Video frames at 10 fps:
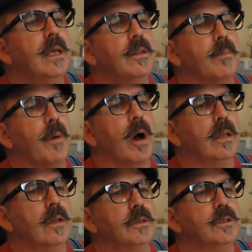the
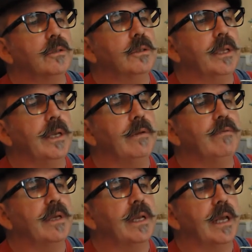biological need
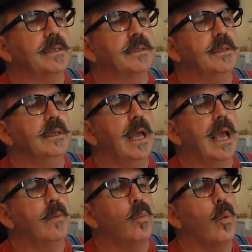for connection
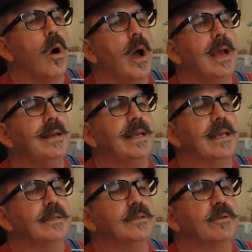and
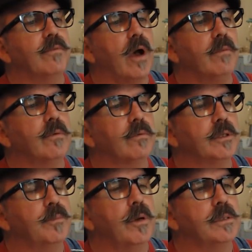wired-in survival
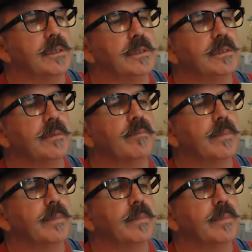responses.